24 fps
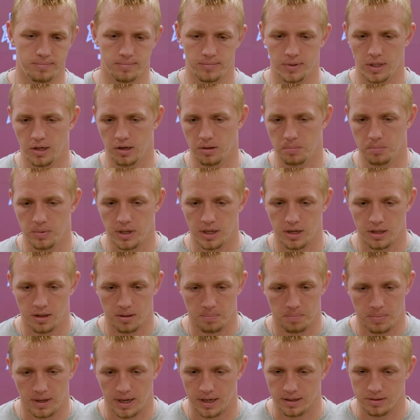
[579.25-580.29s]
You know, being in the
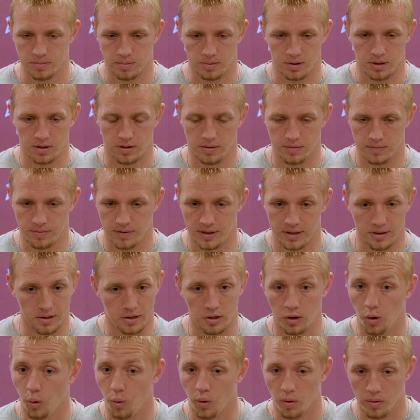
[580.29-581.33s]
Pac-12 in the
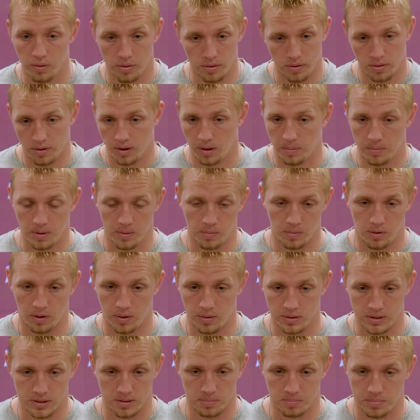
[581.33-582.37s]
North, I mean, we're
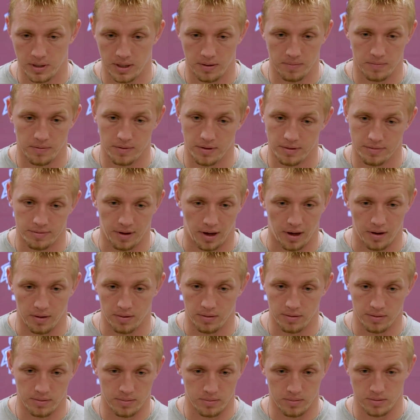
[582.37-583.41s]
always competing for the
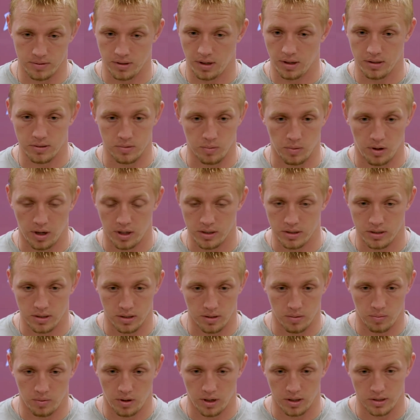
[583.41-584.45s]
title. It was us,
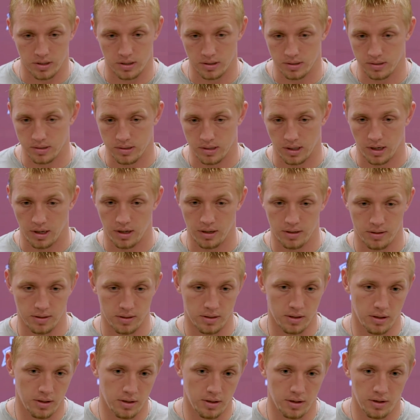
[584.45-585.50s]
Washington State,
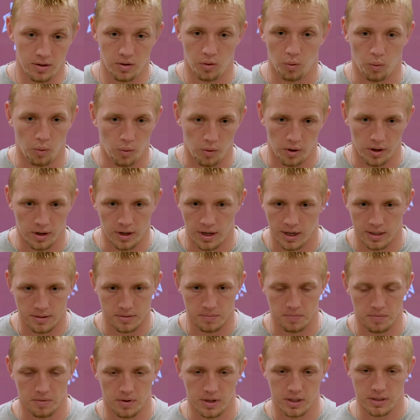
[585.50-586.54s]
and Oregon as
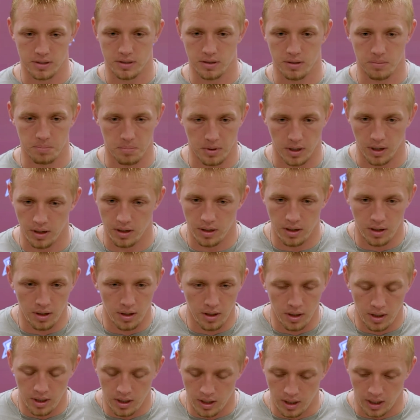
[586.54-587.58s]
of recent. But,
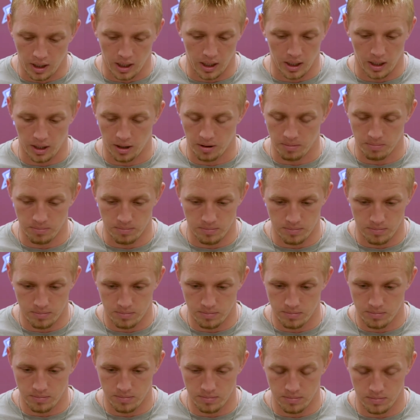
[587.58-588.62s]

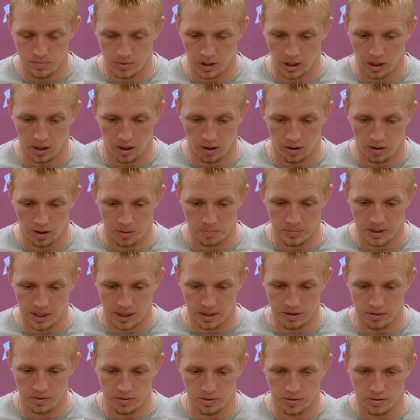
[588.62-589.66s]
you know, I mean,
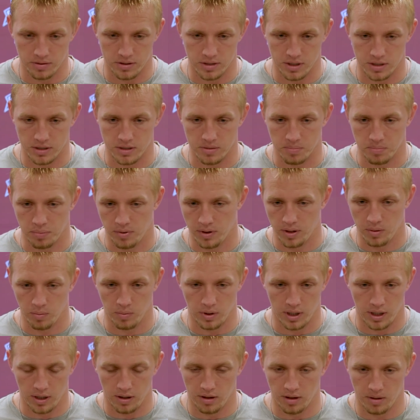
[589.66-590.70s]
I knew their system pretty
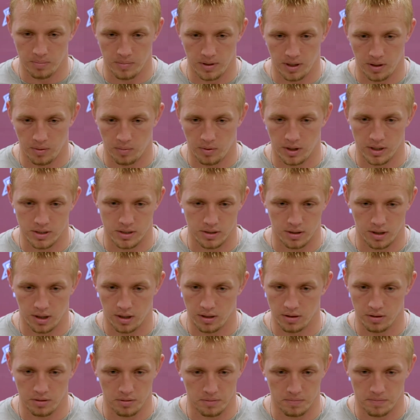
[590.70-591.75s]
well. I mean, I watched a
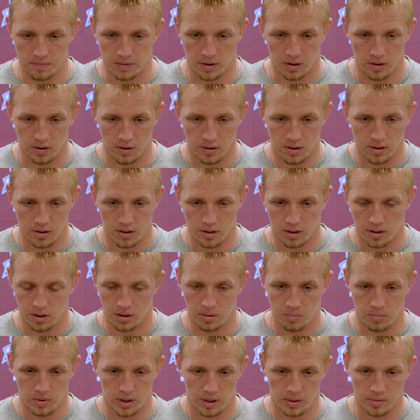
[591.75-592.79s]
lot of Luke Falk
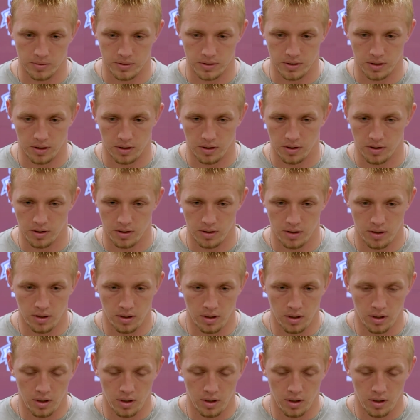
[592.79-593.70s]
when I was younger.